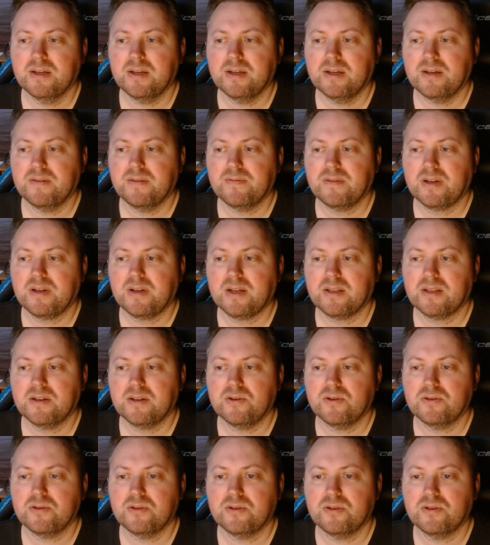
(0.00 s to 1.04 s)
If knight
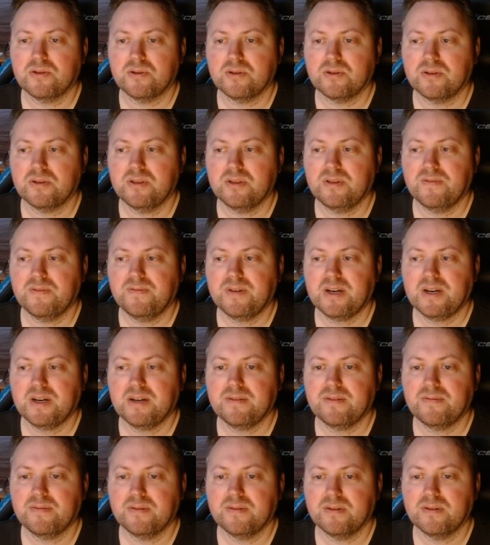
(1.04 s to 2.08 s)
goes to d5,
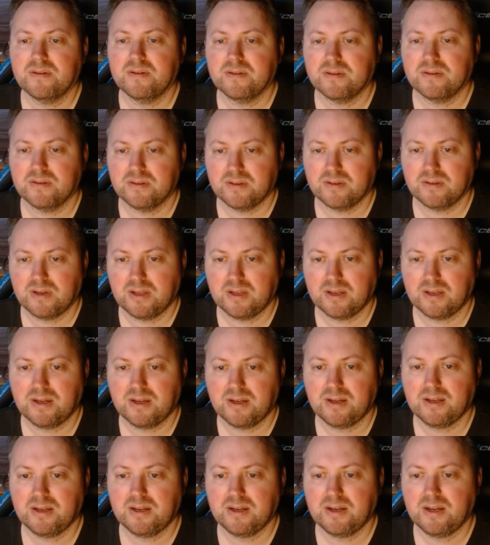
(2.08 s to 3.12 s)
we can
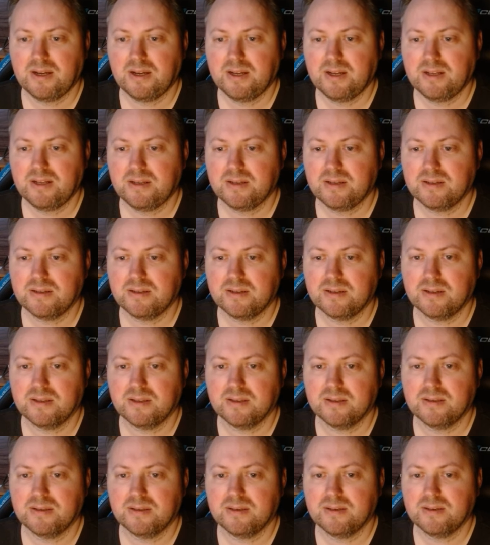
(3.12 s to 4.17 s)
kick it again, and
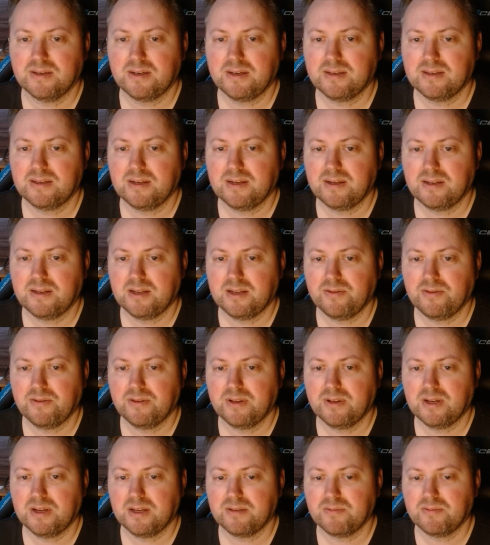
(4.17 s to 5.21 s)
this is excellent. Now the
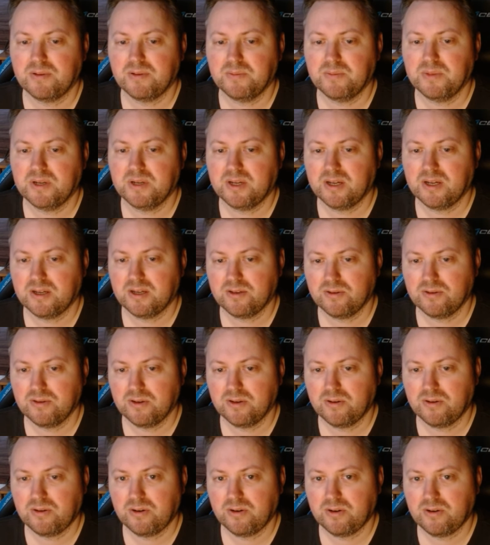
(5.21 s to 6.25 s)
knight will be kicked to the
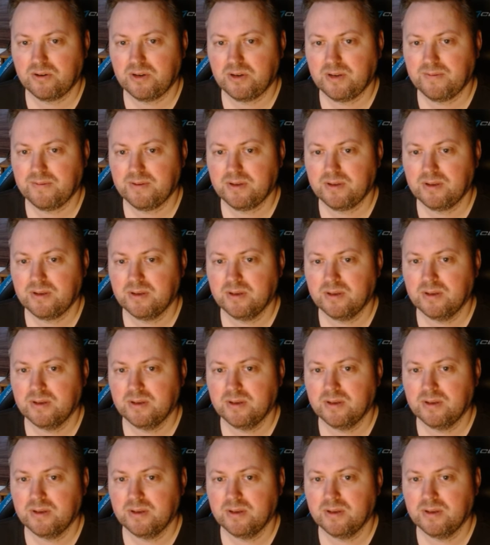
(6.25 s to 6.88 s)
corner even.